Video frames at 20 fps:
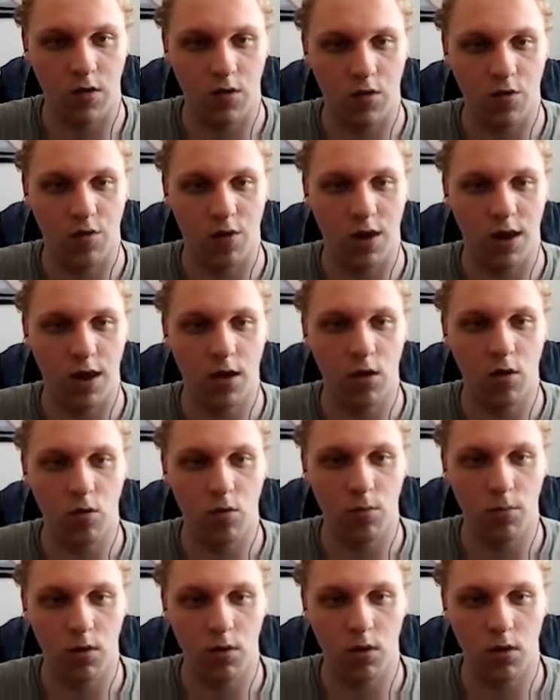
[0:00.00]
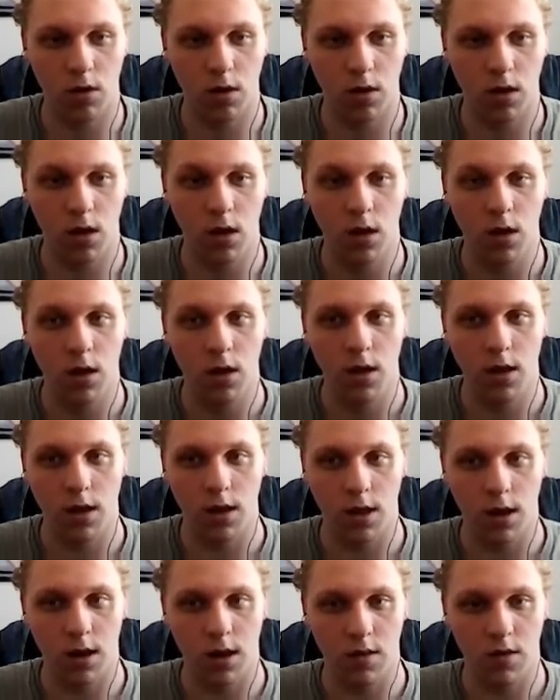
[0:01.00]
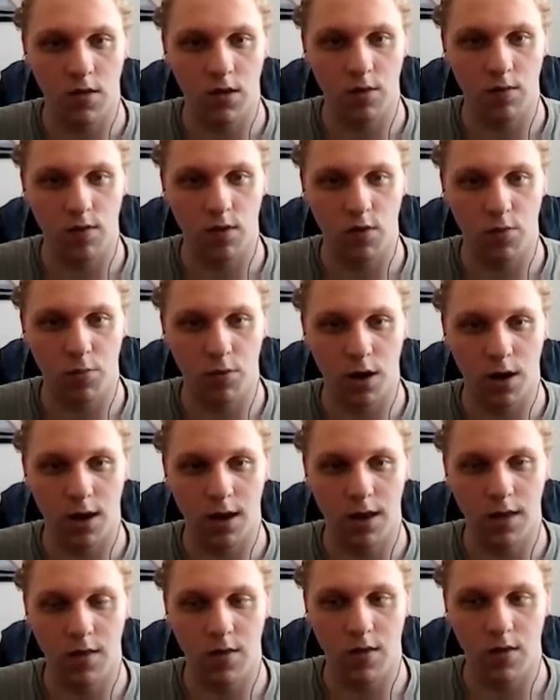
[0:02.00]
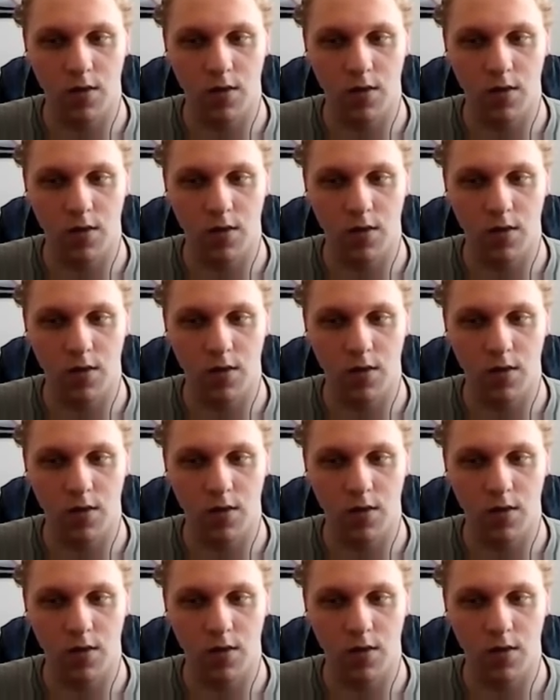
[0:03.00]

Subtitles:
to create a code block. And inside of these brackets,